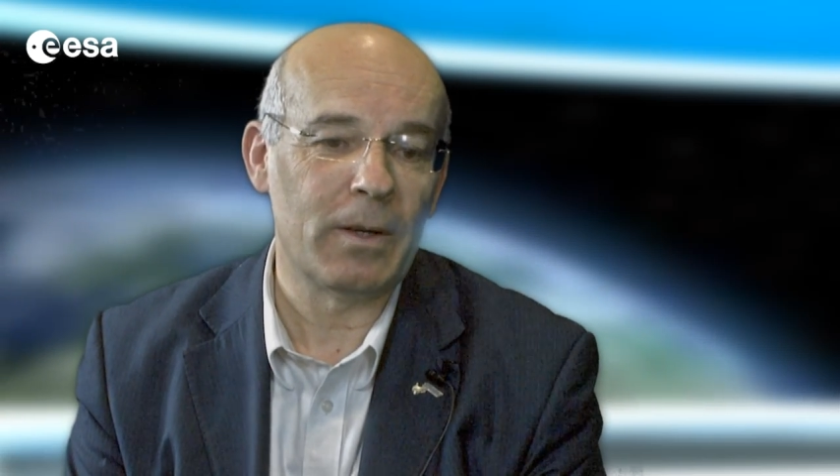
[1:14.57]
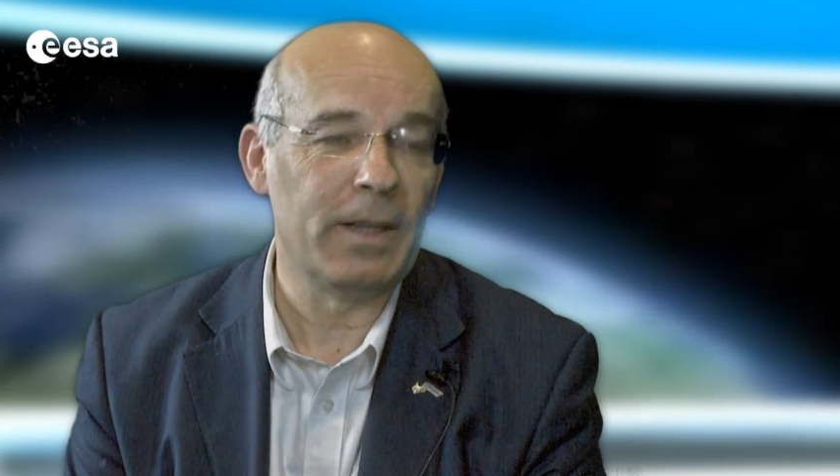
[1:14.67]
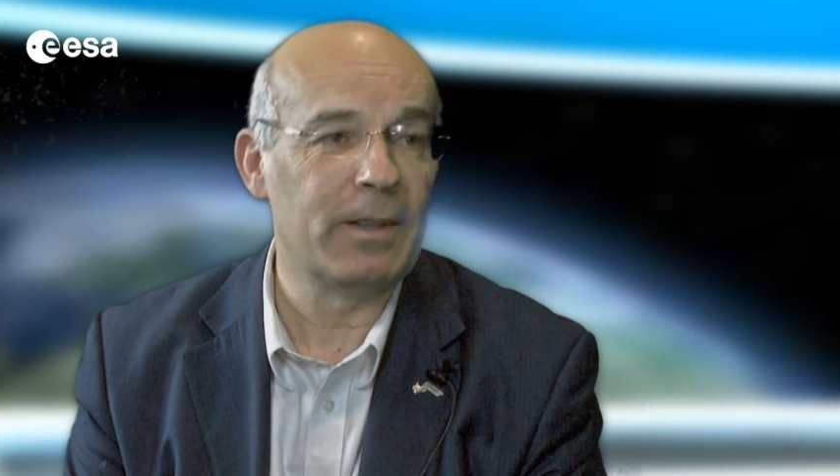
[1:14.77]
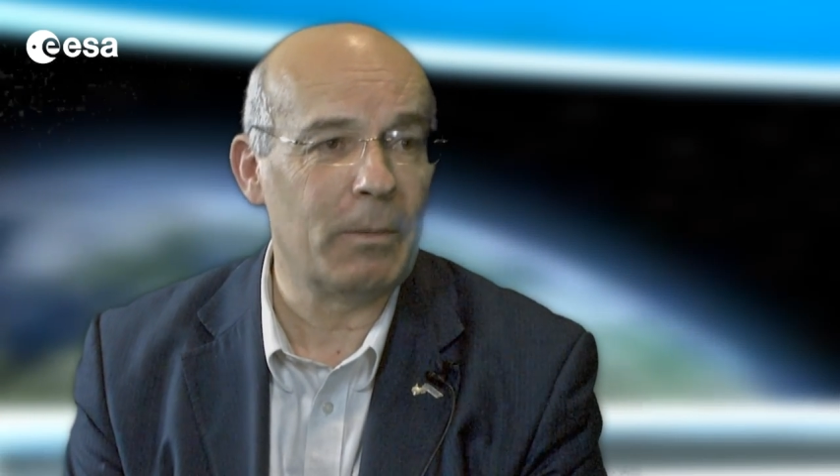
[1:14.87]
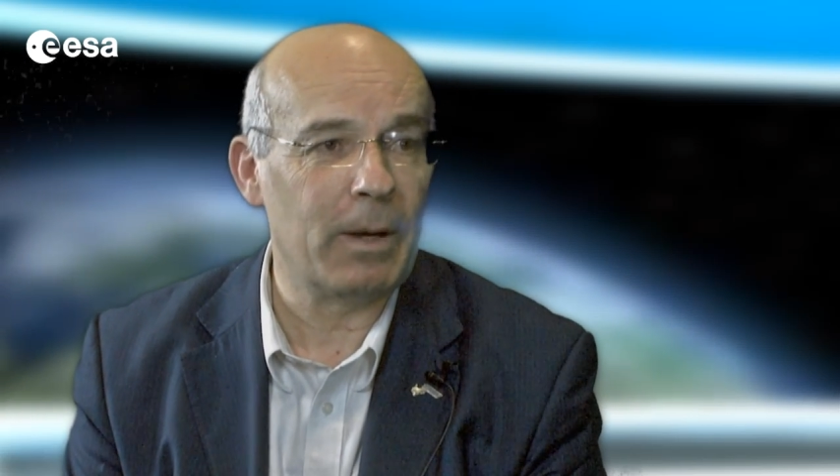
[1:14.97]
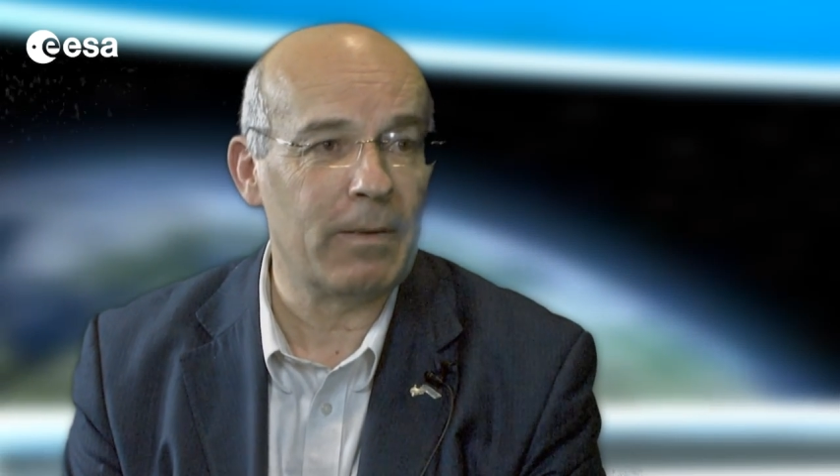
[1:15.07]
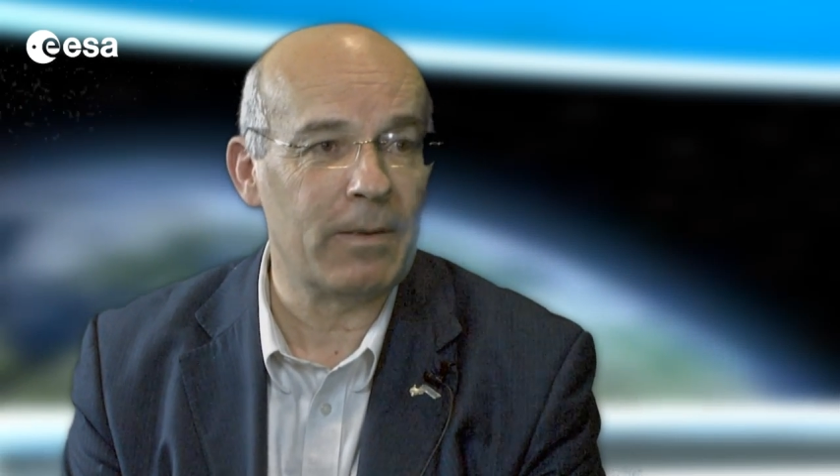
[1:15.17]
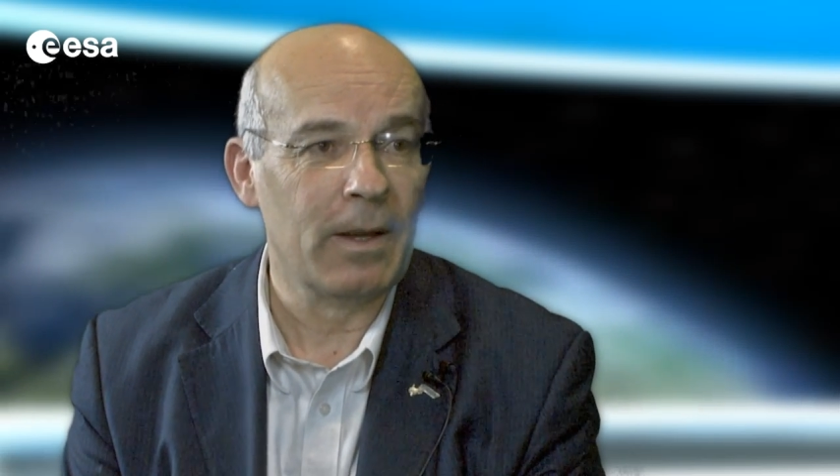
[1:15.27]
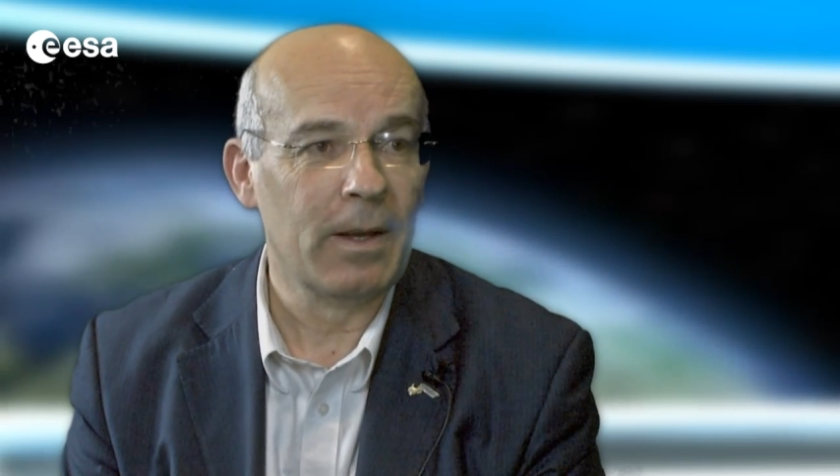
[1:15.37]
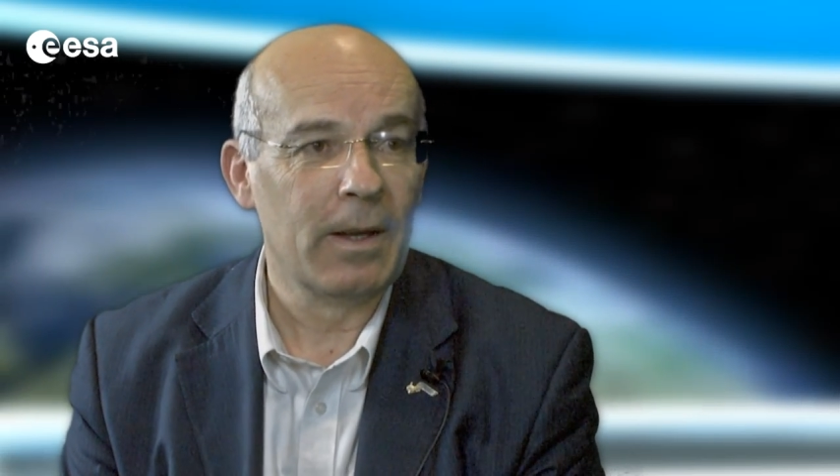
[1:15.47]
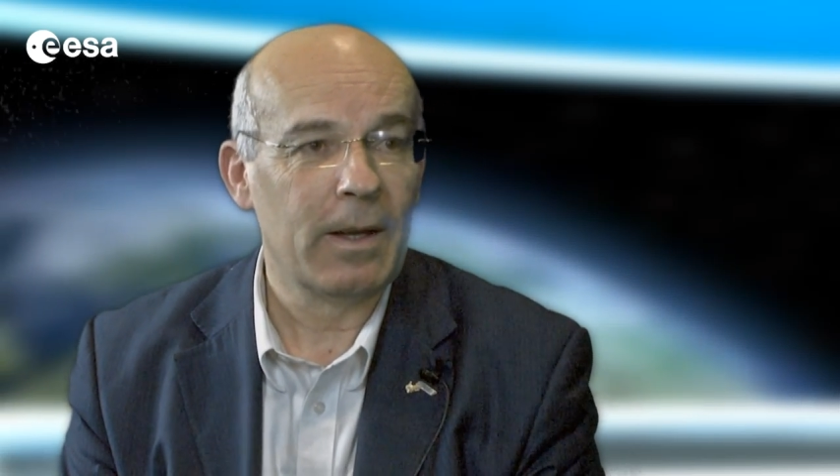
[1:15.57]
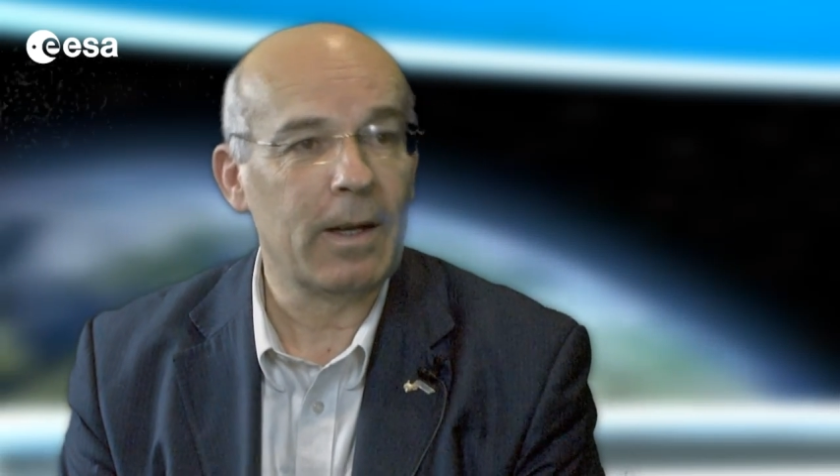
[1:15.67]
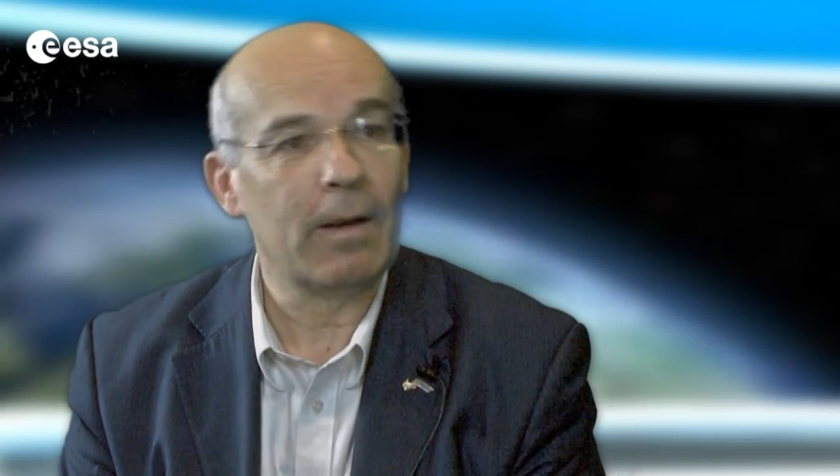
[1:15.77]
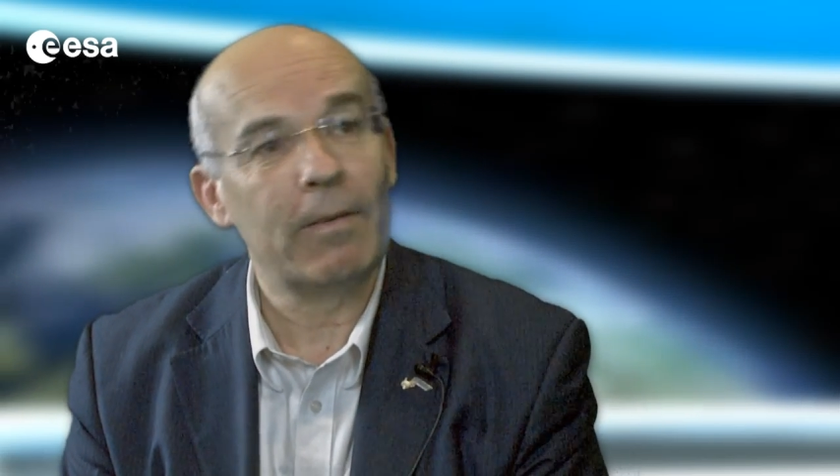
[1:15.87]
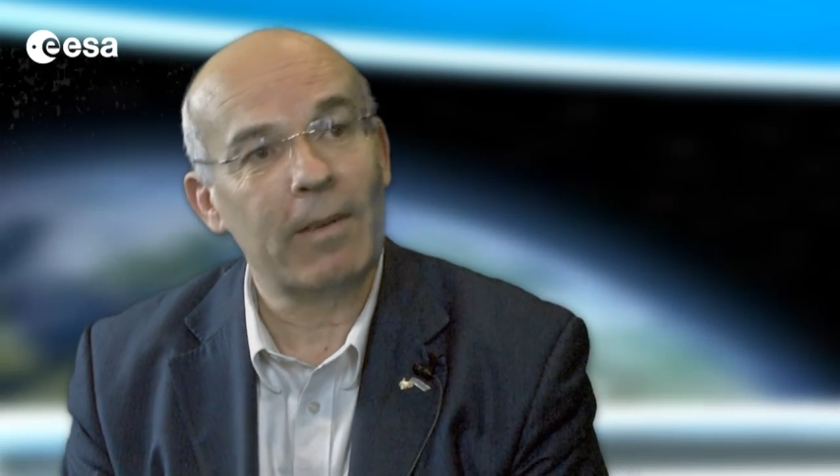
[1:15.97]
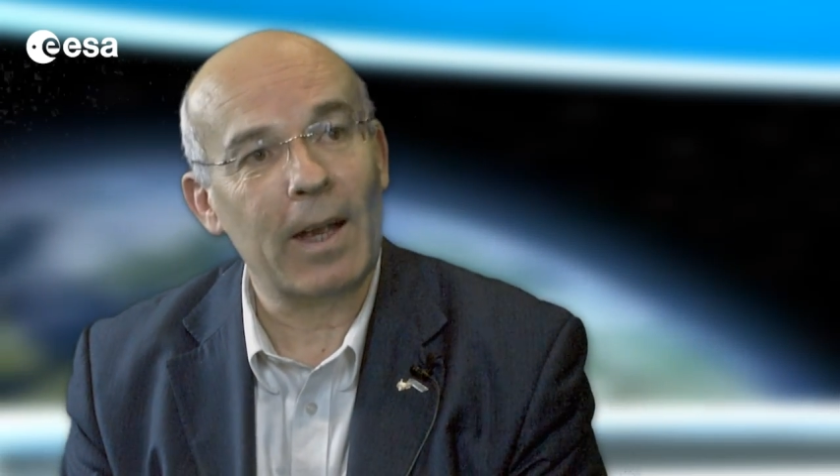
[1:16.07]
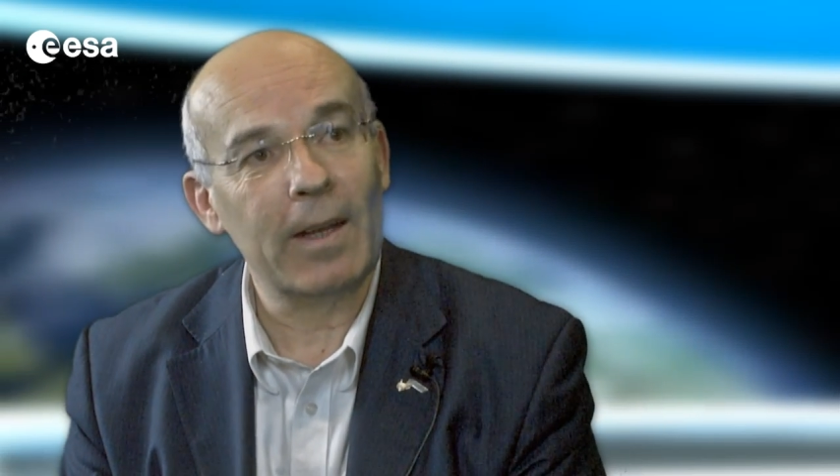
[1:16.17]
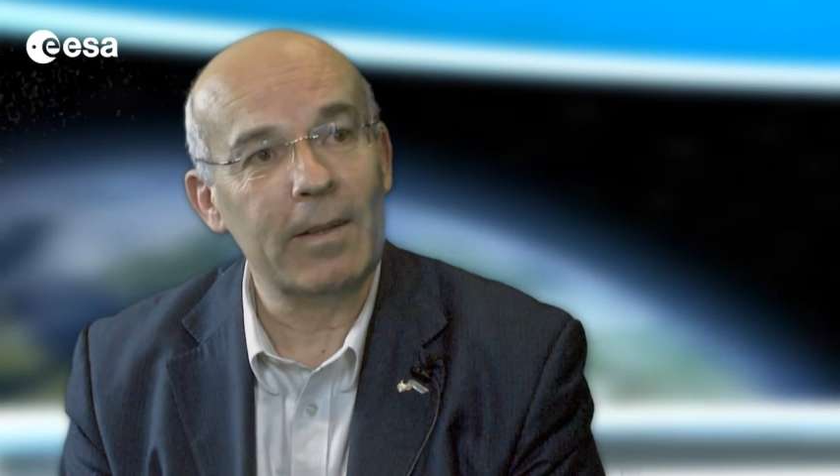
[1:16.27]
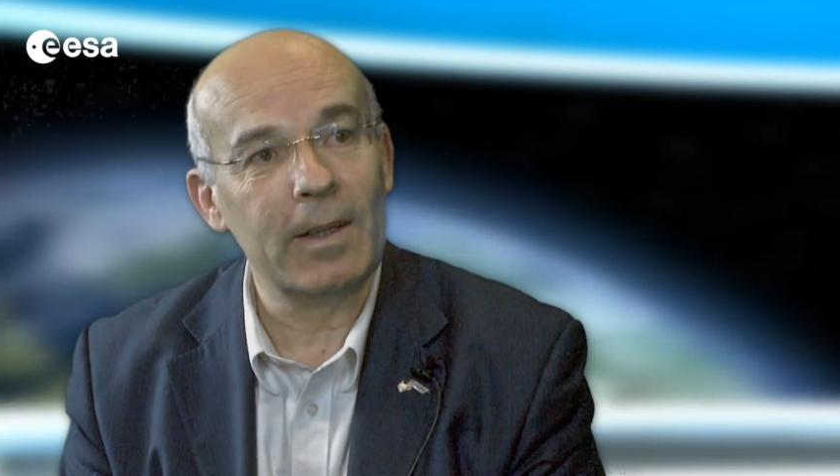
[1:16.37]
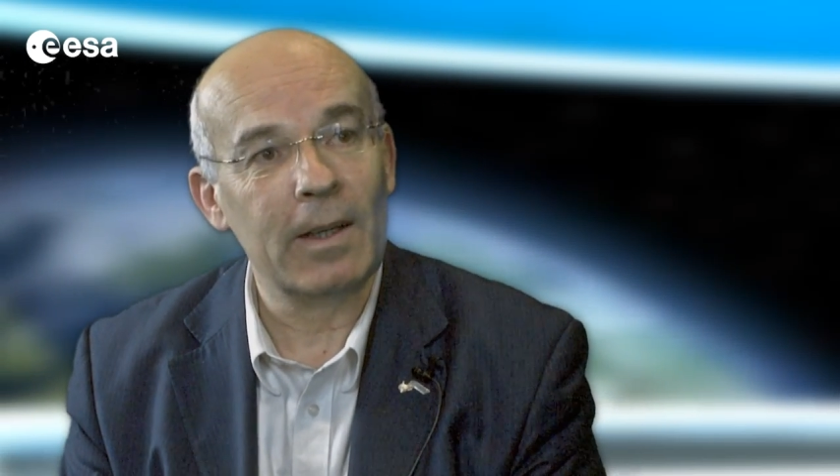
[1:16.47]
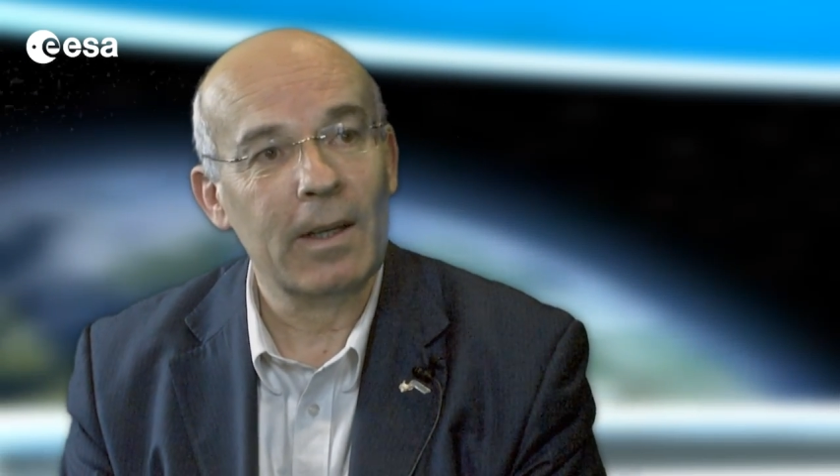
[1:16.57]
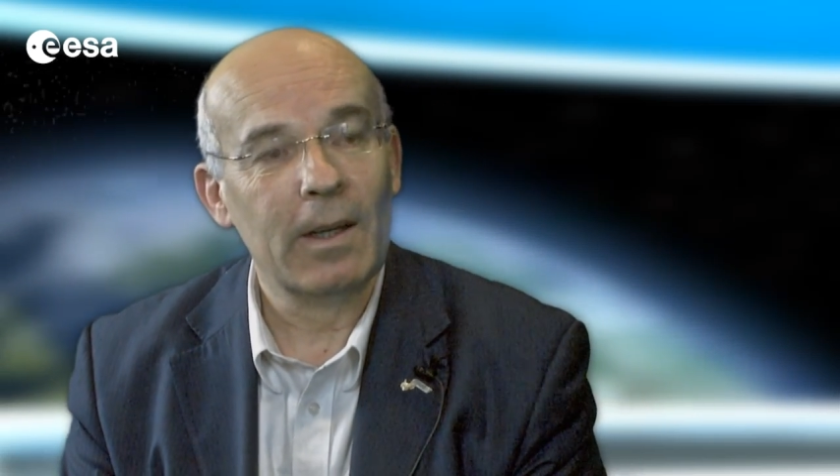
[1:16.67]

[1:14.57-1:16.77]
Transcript: interest and anxiety,